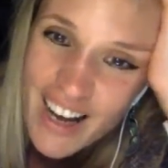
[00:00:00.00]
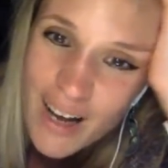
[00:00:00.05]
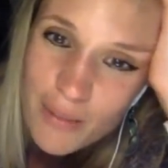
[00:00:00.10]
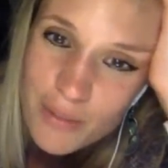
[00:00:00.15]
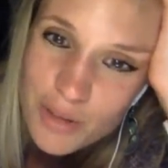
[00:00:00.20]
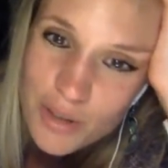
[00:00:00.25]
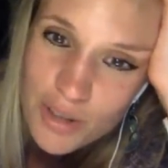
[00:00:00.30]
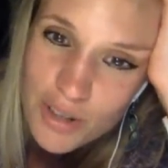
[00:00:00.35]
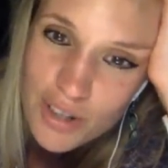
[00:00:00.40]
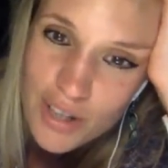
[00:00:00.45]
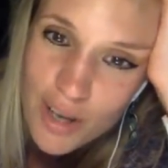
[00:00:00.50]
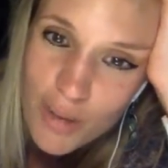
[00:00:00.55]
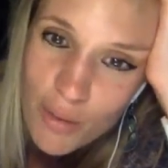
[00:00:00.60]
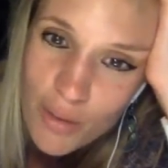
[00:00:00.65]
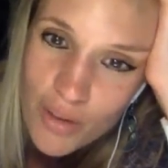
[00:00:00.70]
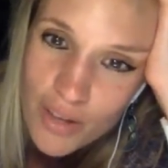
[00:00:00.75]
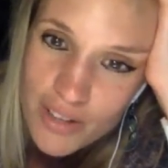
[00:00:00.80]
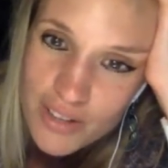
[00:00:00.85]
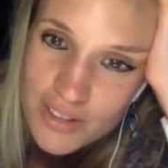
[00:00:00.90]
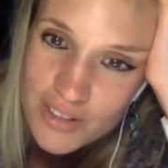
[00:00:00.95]
I'm sure you know
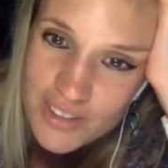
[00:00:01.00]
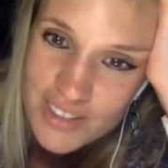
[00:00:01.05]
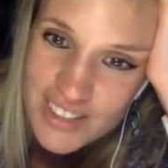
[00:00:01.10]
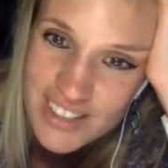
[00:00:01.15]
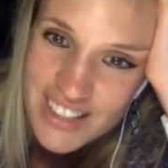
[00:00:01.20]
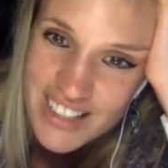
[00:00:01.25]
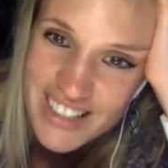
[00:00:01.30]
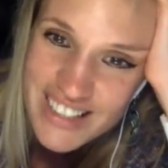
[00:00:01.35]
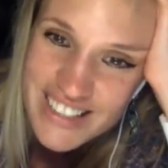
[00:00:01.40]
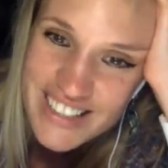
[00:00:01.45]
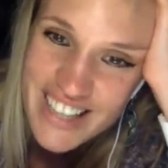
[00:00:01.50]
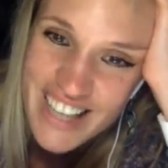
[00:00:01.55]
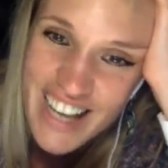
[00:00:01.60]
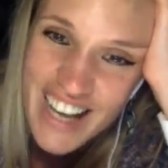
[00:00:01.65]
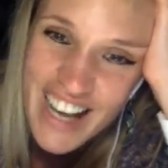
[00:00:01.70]
all those sorts of things.